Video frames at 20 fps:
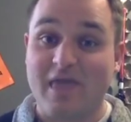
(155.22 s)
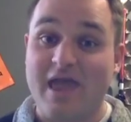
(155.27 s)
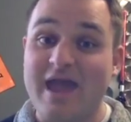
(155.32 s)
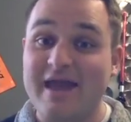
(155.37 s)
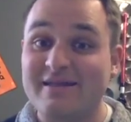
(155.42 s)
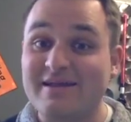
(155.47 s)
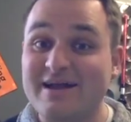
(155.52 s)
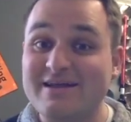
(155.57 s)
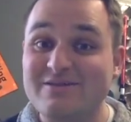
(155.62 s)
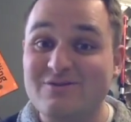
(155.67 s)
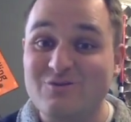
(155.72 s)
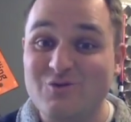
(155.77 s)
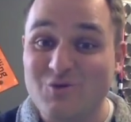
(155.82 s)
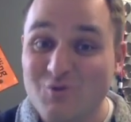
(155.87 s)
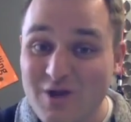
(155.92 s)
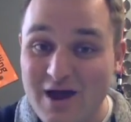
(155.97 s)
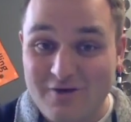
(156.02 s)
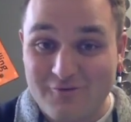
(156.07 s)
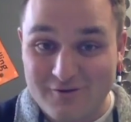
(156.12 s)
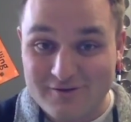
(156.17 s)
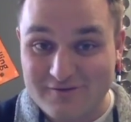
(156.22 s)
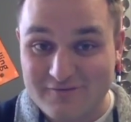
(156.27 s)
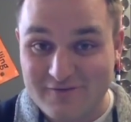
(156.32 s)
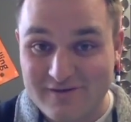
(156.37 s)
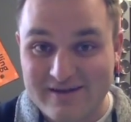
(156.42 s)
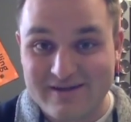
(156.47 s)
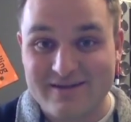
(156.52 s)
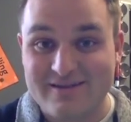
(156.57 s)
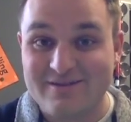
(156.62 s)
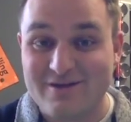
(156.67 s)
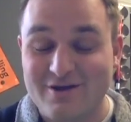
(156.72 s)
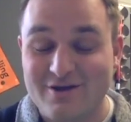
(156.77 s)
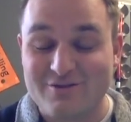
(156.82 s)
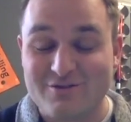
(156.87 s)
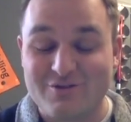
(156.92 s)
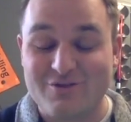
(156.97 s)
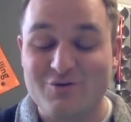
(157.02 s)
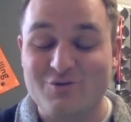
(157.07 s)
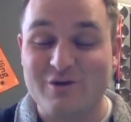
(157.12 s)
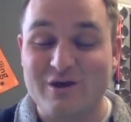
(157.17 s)
And I do not want to forget
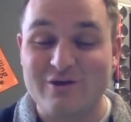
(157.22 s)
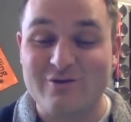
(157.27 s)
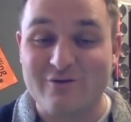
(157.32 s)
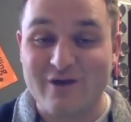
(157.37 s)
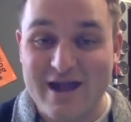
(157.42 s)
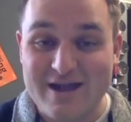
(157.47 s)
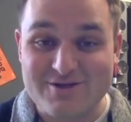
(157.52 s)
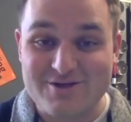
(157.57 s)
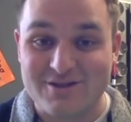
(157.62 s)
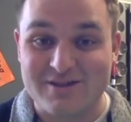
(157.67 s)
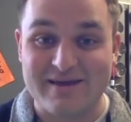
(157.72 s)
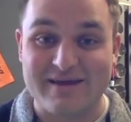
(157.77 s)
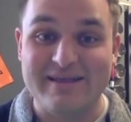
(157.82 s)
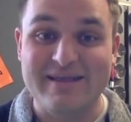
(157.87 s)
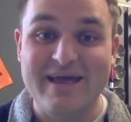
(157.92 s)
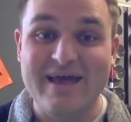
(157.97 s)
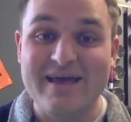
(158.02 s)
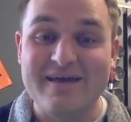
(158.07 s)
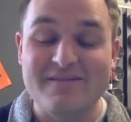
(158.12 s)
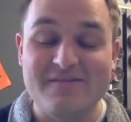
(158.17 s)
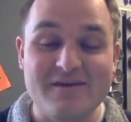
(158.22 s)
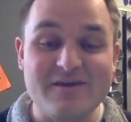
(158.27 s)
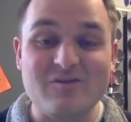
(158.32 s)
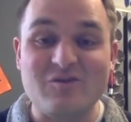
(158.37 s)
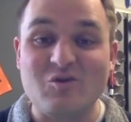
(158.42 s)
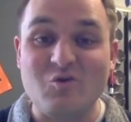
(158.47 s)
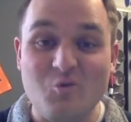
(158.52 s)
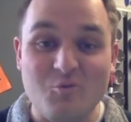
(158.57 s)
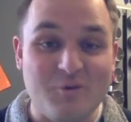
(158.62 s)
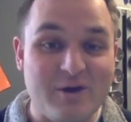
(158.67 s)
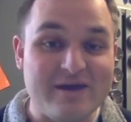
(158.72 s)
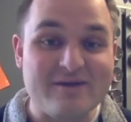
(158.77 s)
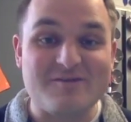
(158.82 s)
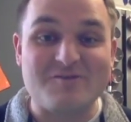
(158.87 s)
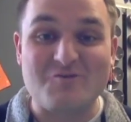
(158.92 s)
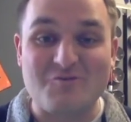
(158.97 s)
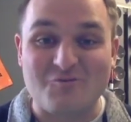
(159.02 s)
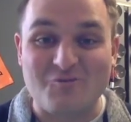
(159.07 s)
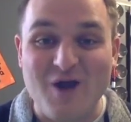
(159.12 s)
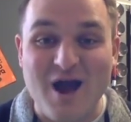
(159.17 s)
to congratulate this week's
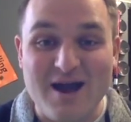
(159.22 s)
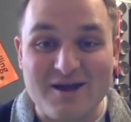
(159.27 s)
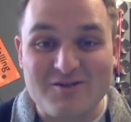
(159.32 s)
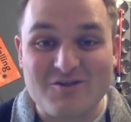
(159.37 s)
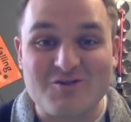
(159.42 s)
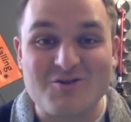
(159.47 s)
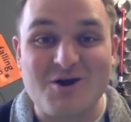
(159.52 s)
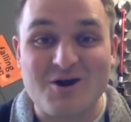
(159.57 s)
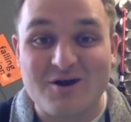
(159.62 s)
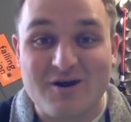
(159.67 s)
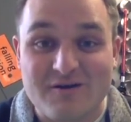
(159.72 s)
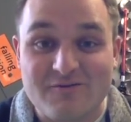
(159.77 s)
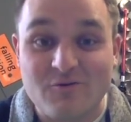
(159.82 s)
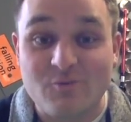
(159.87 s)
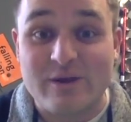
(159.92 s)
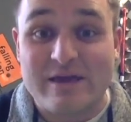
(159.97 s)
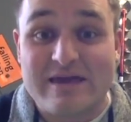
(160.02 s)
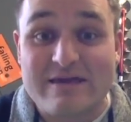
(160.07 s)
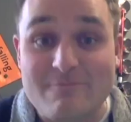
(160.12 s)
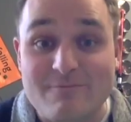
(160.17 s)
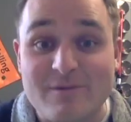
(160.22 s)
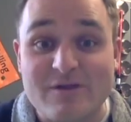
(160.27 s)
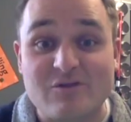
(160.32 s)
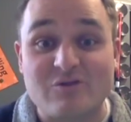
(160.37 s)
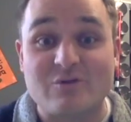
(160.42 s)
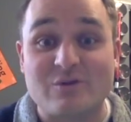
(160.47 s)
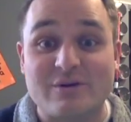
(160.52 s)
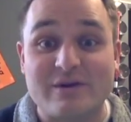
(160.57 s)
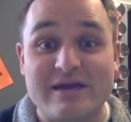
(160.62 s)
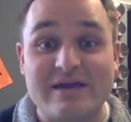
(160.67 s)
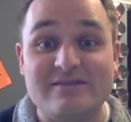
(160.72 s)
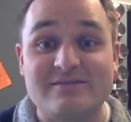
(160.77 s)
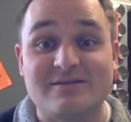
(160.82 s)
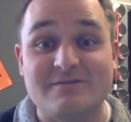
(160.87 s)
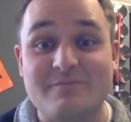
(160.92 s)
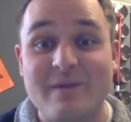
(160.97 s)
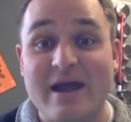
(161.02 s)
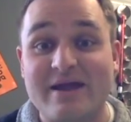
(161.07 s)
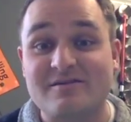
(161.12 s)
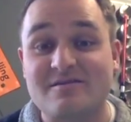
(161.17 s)
Rock Star of the Week, Mr.
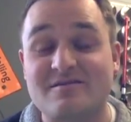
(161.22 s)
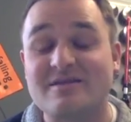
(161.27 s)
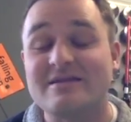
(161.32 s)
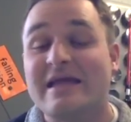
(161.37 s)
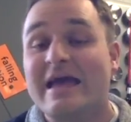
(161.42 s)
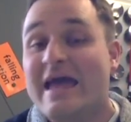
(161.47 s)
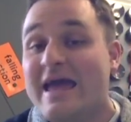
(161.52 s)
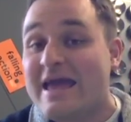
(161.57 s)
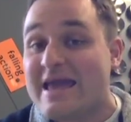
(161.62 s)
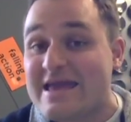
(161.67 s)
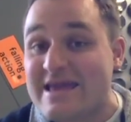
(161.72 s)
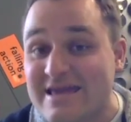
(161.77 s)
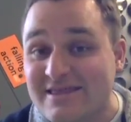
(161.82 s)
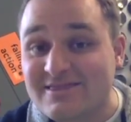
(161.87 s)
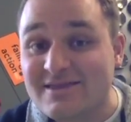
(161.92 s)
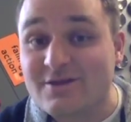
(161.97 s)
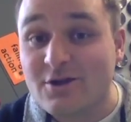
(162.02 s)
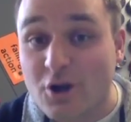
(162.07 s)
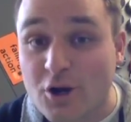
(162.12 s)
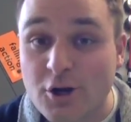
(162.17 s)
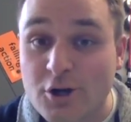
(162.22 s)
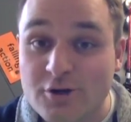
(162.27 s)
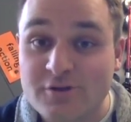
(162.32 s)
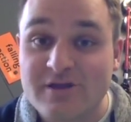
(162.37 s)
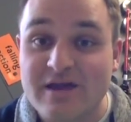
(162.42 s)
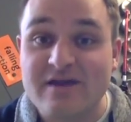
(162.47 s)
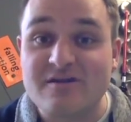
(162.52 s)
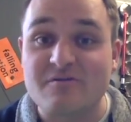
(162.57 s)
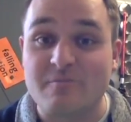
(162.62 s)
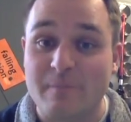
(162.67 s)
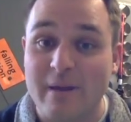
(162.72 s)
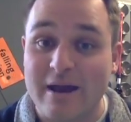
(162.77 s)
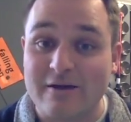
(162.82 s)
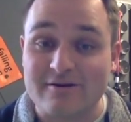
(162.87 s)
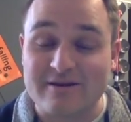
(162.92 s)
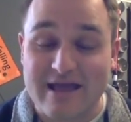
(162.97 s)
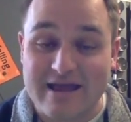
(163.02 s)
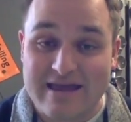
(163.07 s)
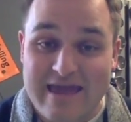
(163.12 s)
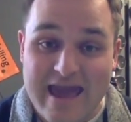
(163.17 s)
Ethan Madison. Ethan earned his
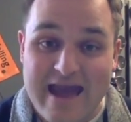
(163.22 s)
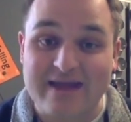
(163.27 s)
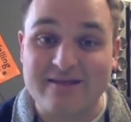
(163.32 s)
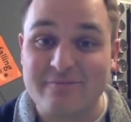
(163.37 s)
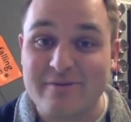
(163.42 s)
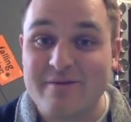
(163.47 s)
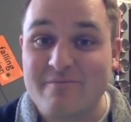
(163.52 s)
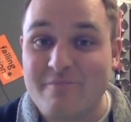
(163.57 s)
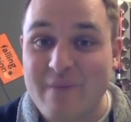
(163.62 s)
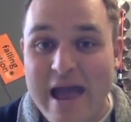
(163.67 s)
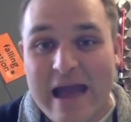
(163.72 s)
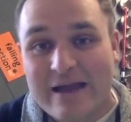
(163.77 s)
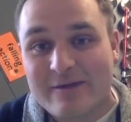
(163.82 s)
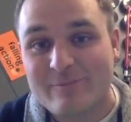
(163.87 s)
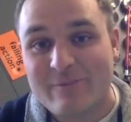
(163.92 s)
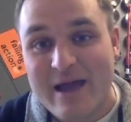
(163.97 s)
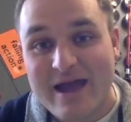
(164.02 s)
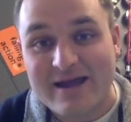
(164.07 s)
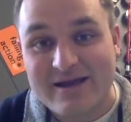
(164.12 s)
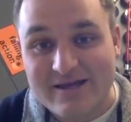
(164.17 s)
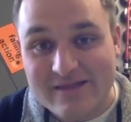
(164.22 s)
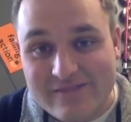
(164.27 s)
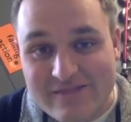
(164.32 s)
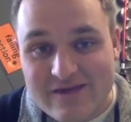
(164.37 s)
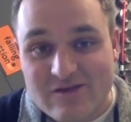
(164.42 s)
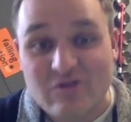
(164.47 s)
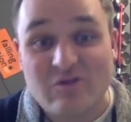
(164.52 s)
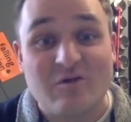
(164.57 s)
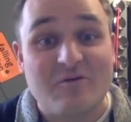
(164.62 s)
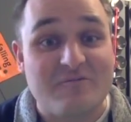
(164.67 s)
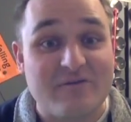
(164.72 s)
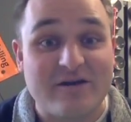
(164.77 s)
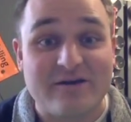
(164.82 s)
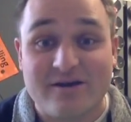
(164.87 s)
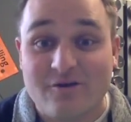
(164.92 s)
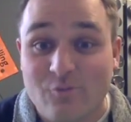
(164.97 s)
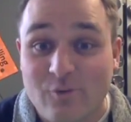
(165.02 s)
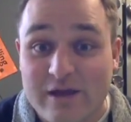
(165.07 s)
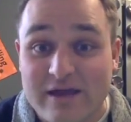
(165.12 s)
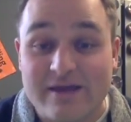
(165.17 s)
Barrett Academy backpack this
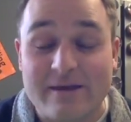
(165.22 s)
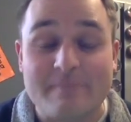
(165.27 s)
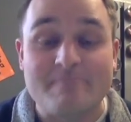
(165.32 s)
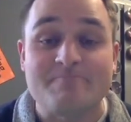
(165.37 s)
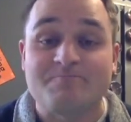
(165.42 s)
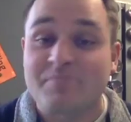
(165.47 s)
very week.